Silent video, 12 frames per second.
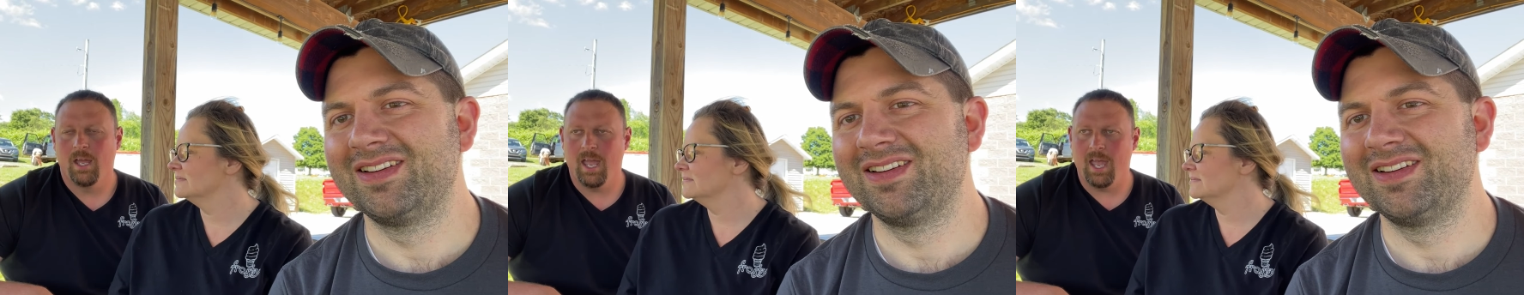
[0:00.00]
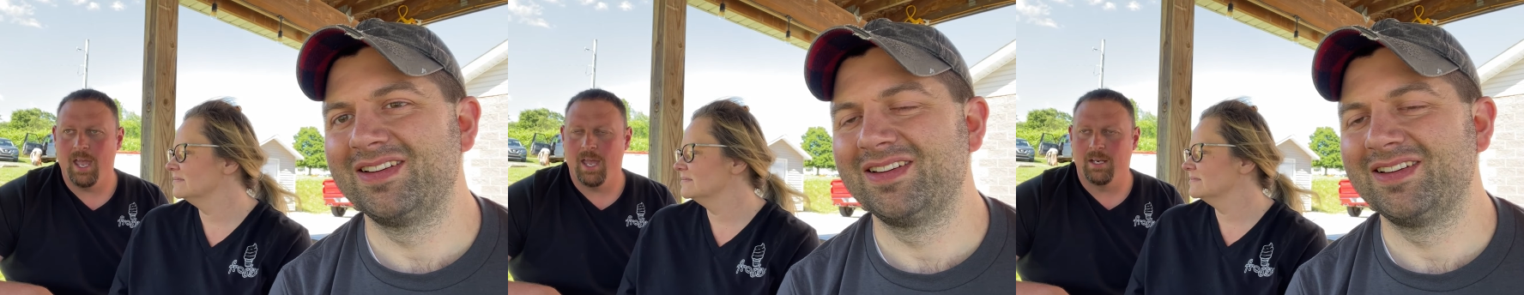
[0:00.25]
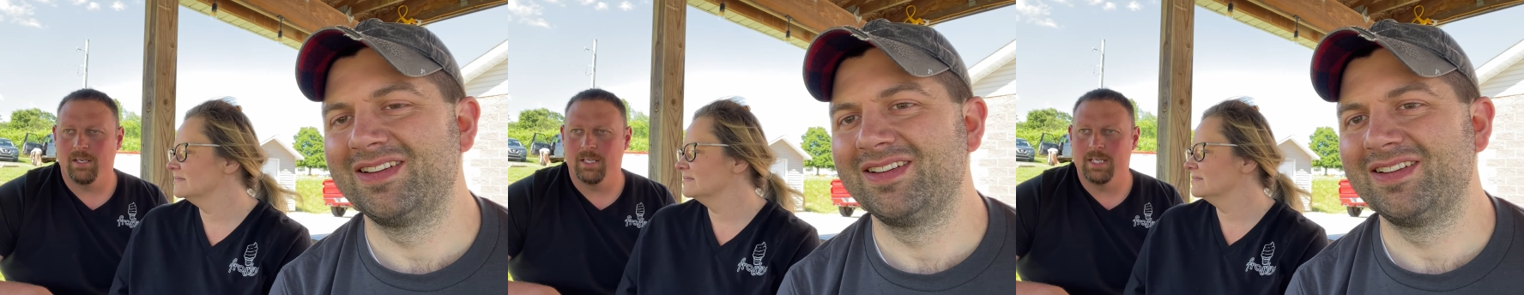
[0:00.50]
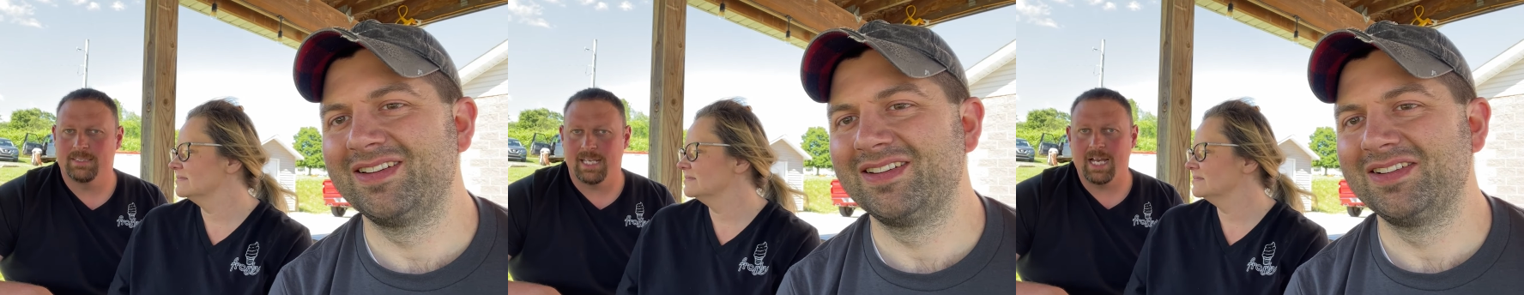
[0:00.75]
Speaker 1: and
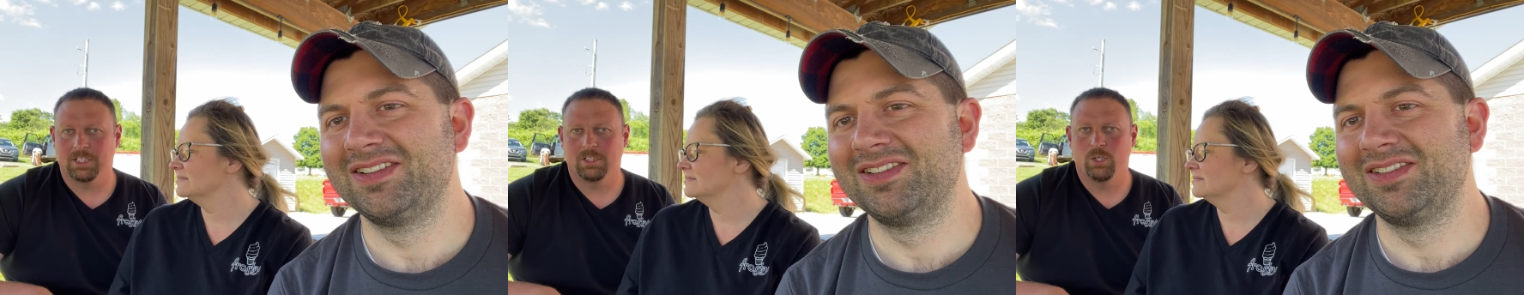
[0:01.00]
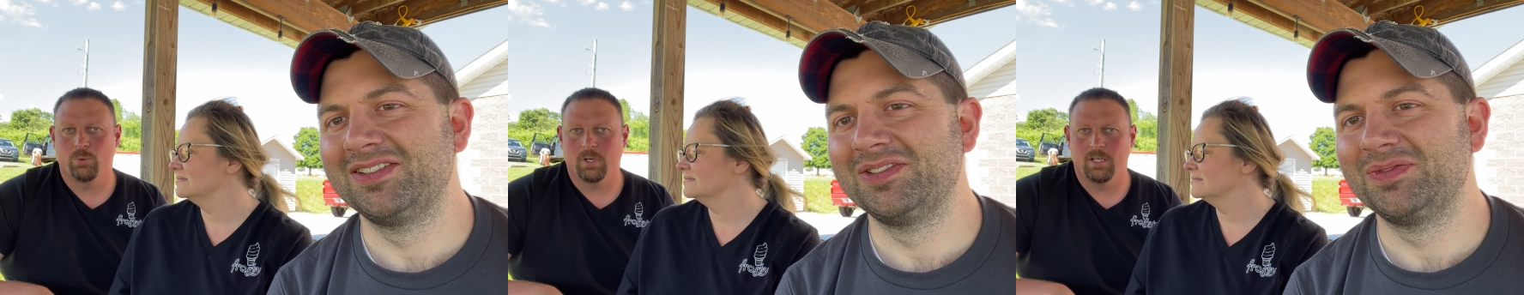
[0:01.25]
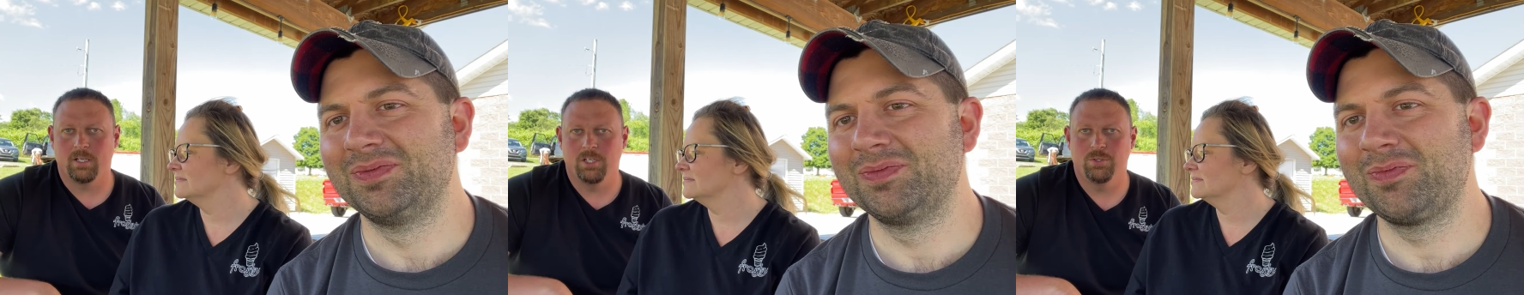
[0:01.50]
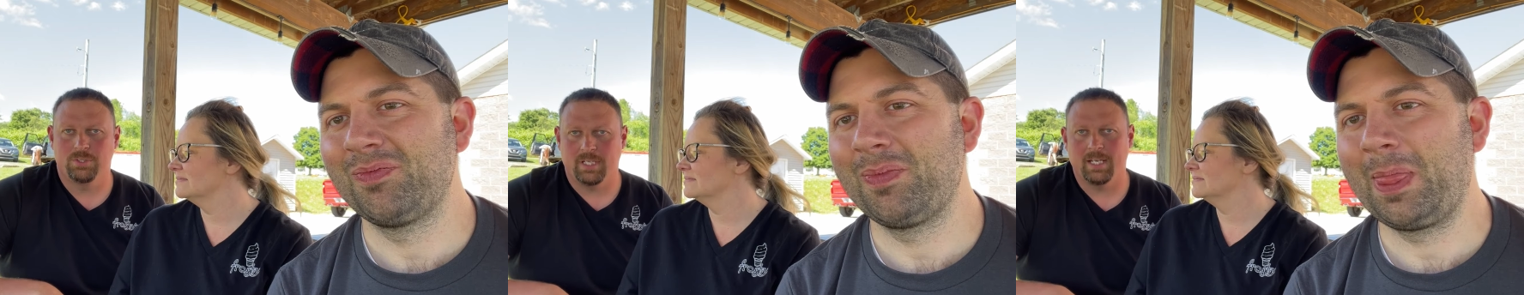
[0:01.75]
it's actually we're going to
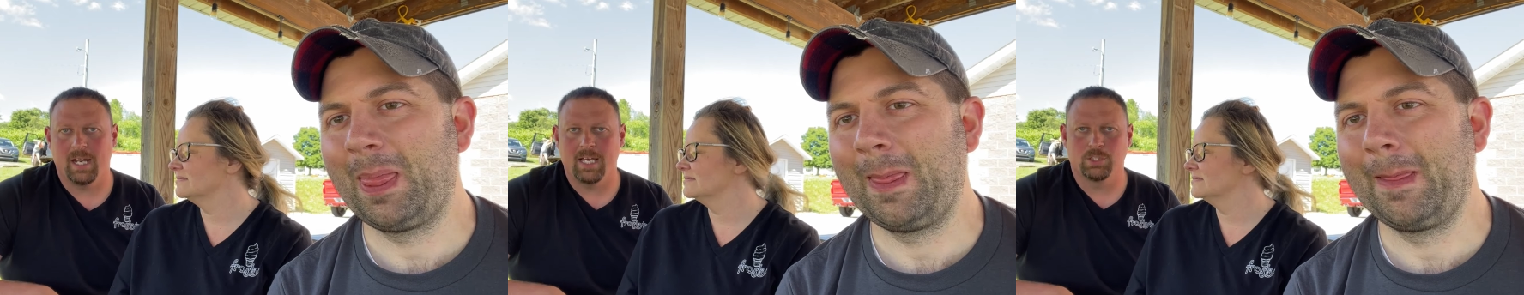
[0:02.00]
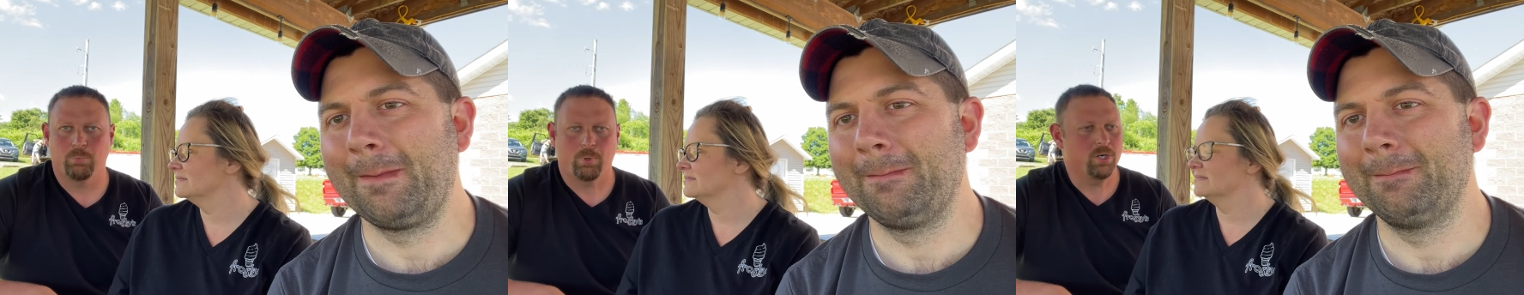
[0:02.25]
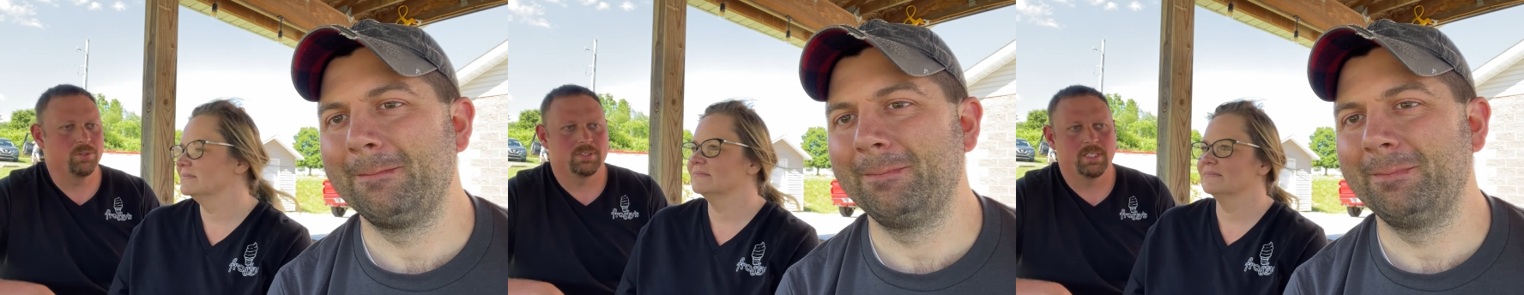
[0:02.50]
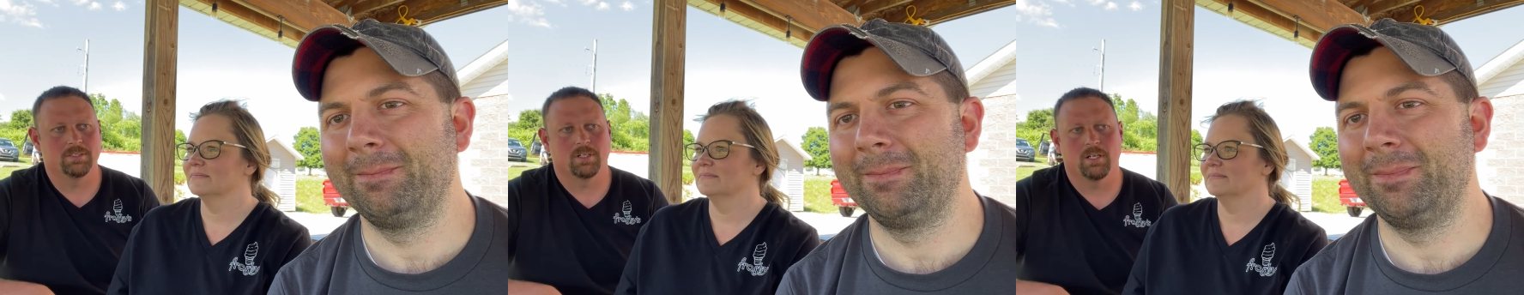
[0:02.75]
use it as
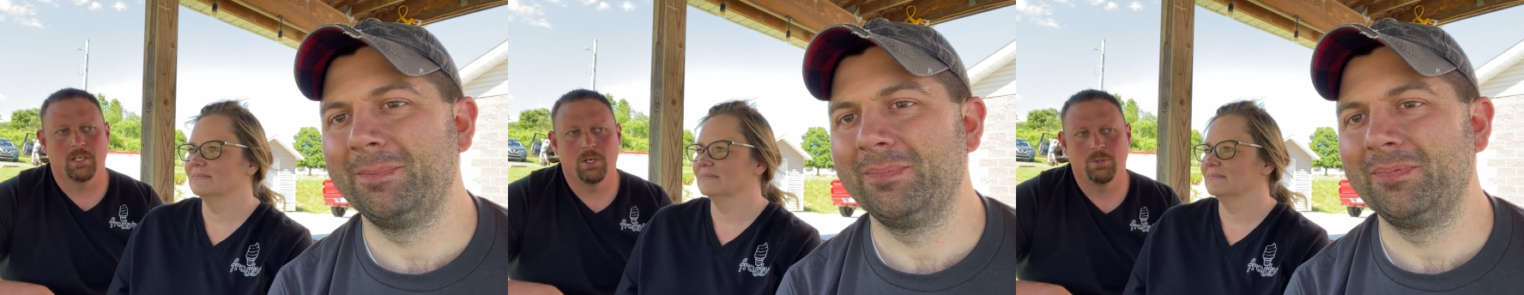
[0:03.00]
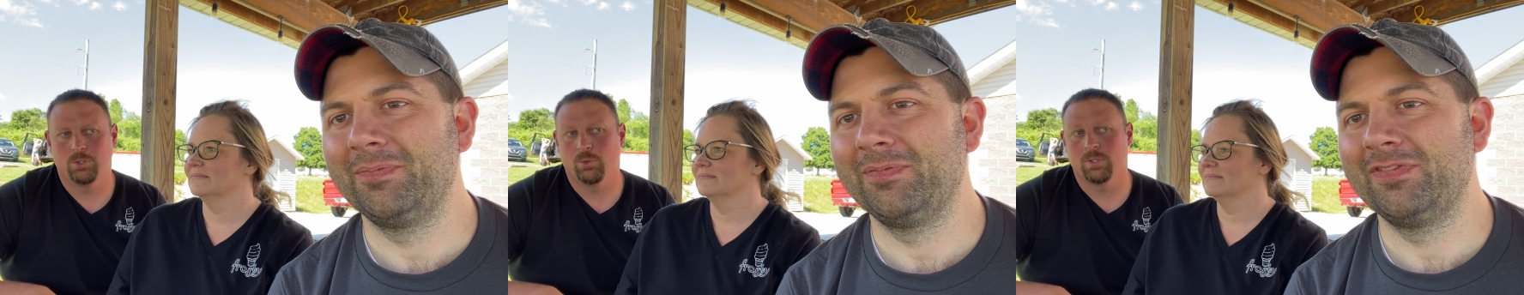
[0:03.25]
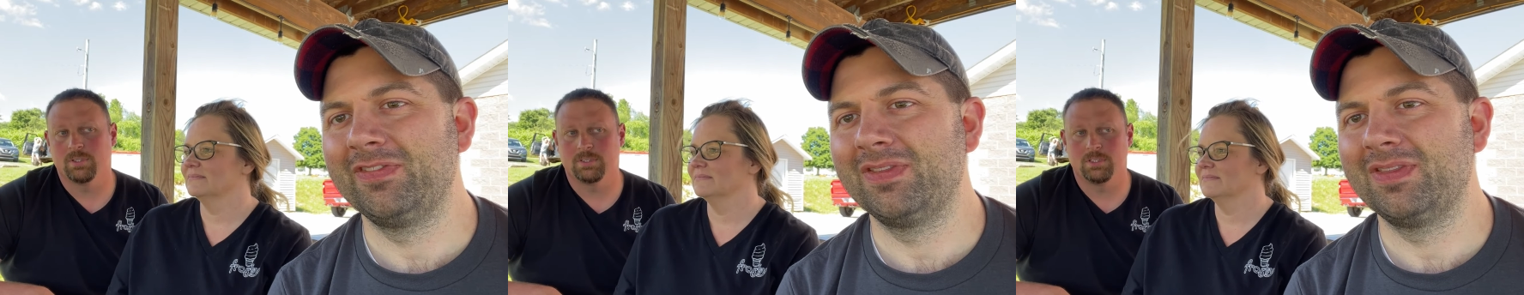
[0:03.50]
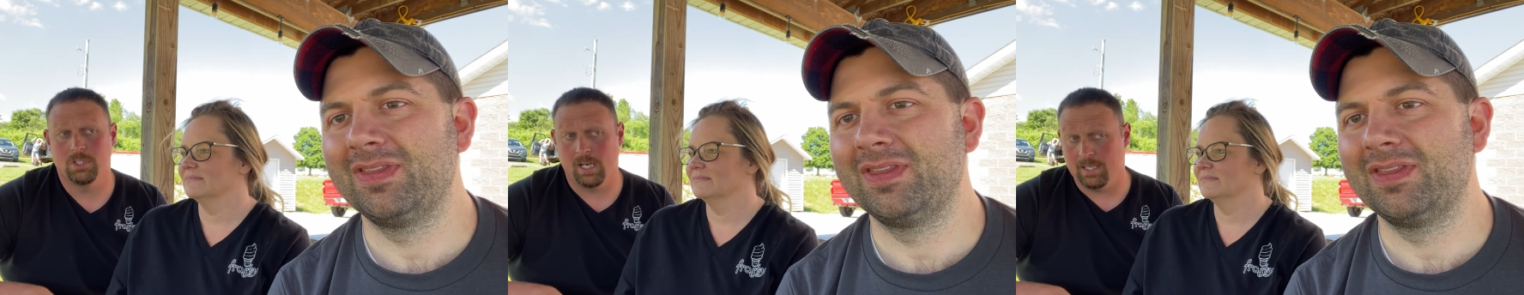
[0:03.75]
proceeds are going to go
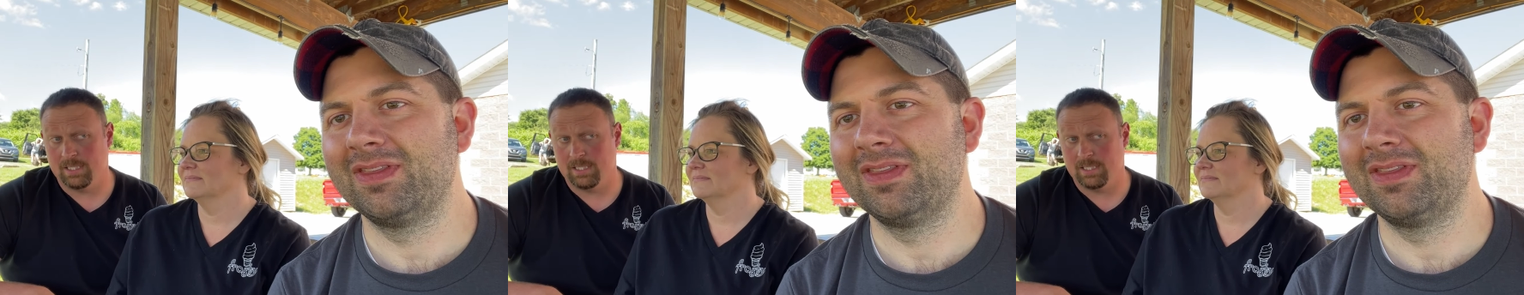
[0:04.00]
towards uh,